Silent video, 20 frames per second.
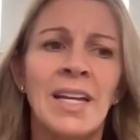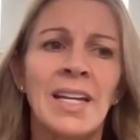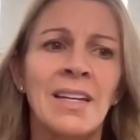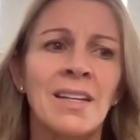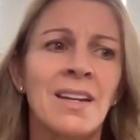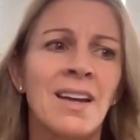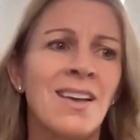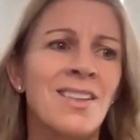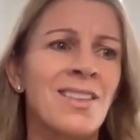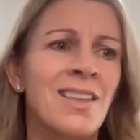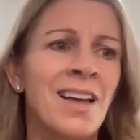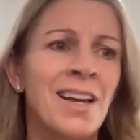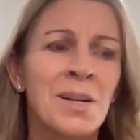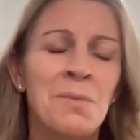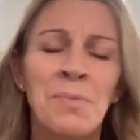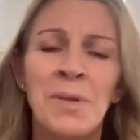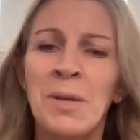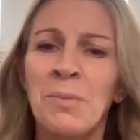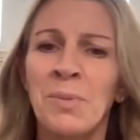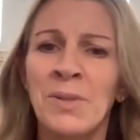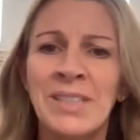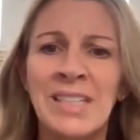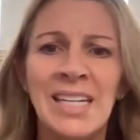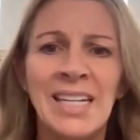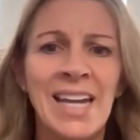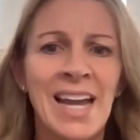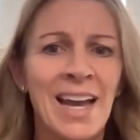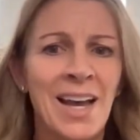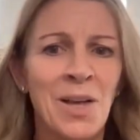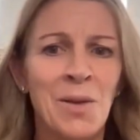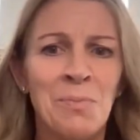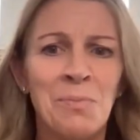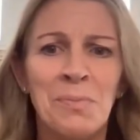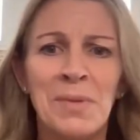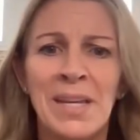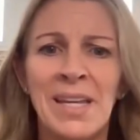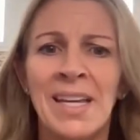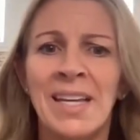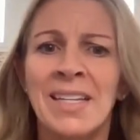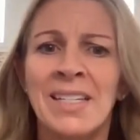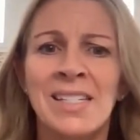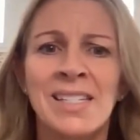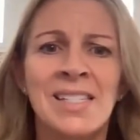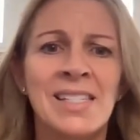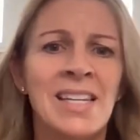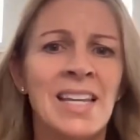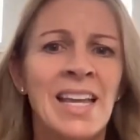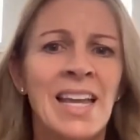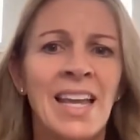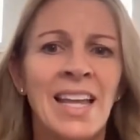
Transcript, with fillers: And a lot of people need help because